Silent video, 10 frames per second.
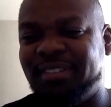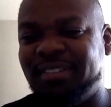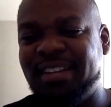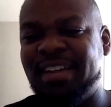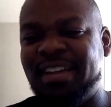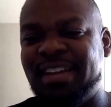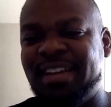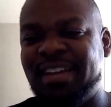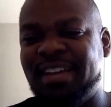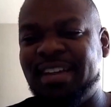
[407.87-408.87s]
And that's how that
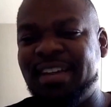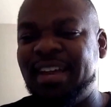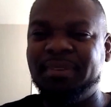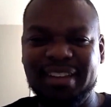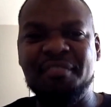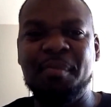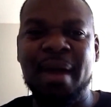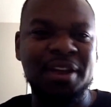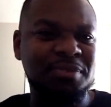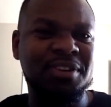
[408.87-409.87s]
happened. And
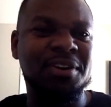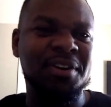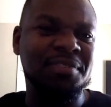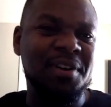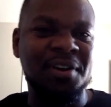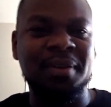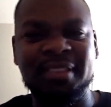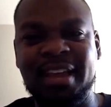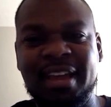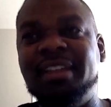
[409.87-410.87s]
everybody was caught off guard about
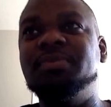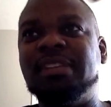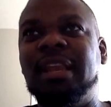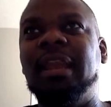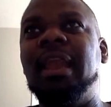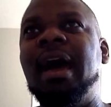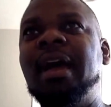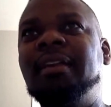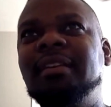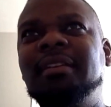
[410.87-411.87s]
that. And it was a
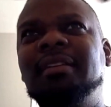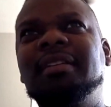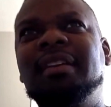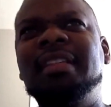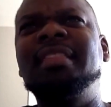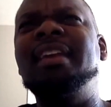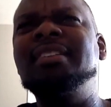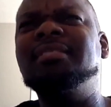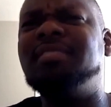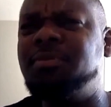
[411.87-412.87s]
lot. In that
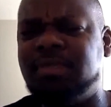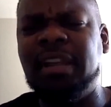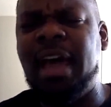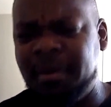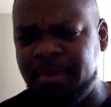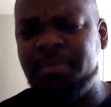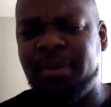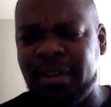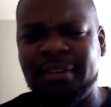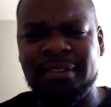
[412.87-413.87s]
instance, there was a lot of
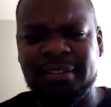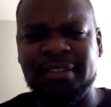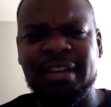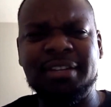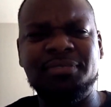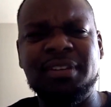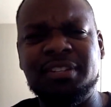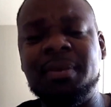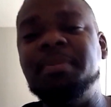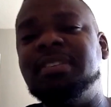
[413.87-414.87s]
people that got this
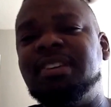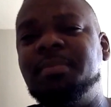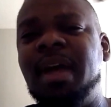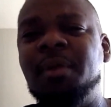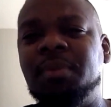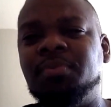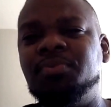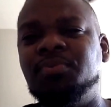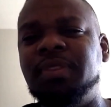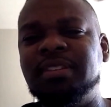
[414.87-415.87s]
fellowship. I mean, some got
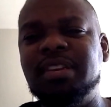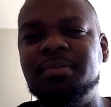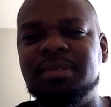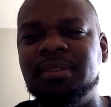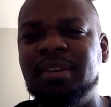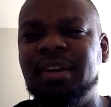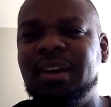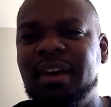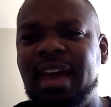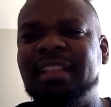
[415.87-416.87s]
reproved. They seemed to,
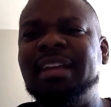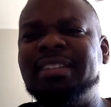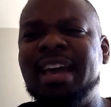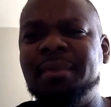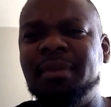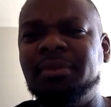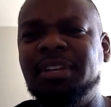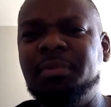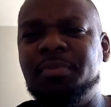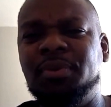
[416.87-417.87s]
at that time, they were a
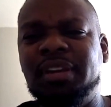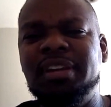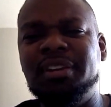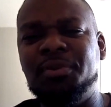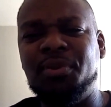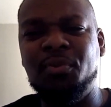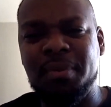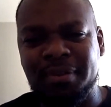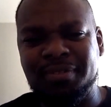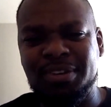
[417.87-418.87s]
little bit more lenient on the
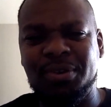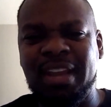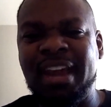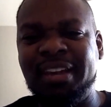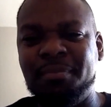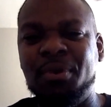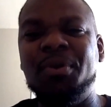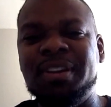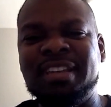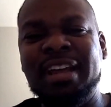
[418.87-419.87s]
women. So a lot of the
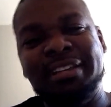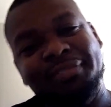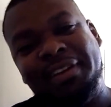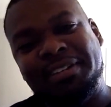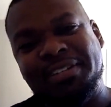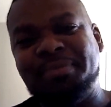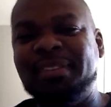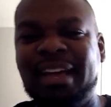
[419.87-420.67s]
boys got this fellowship.